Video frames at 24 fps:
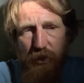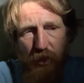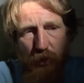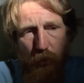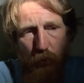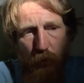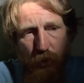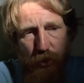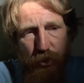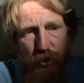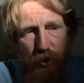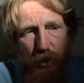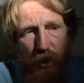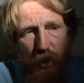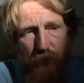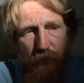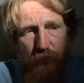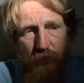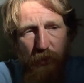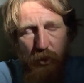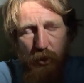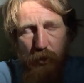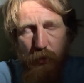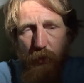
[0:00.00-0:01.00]
Like, once you got
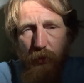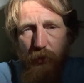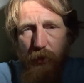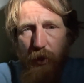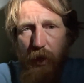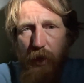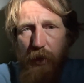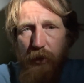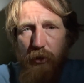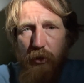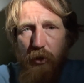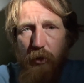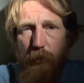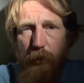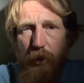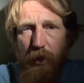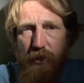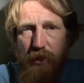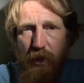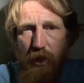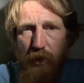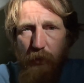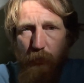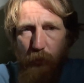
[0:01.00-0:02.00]
finished with the
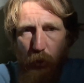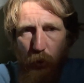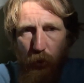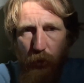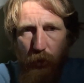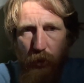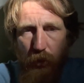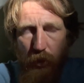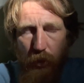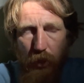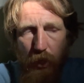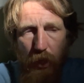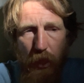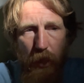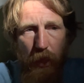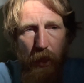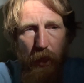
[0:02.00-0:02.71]
Idaho-Montana border